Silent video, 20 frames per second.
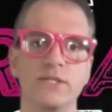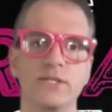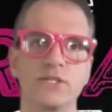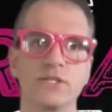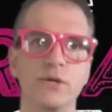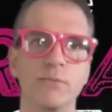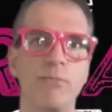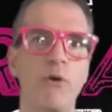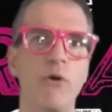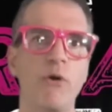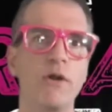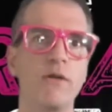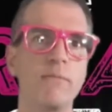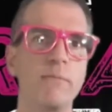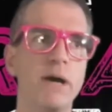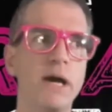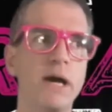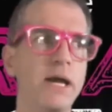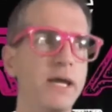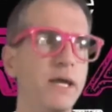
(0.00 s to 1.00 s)
And so part of
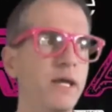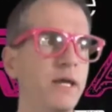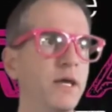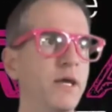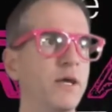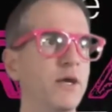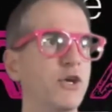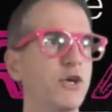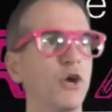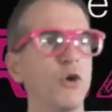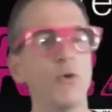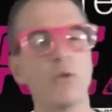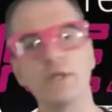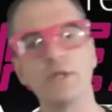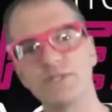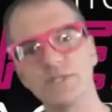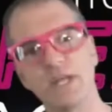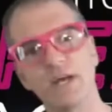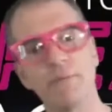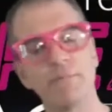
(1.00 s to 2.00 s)
my
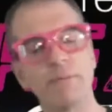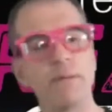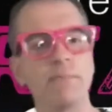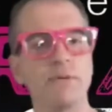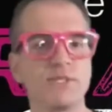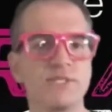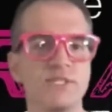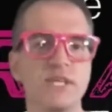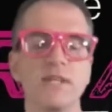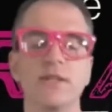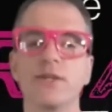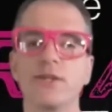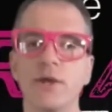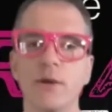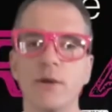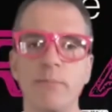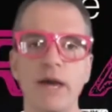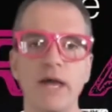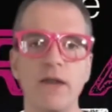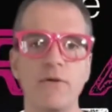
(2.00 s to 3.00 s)
goal is to help people see that
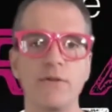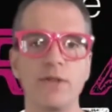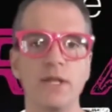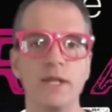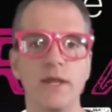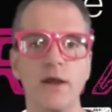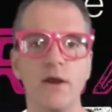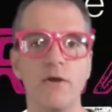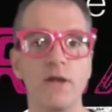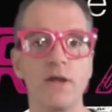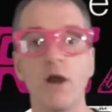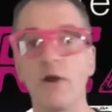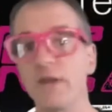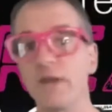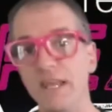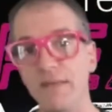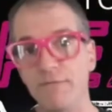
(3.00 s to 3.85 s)
they're better than they already are.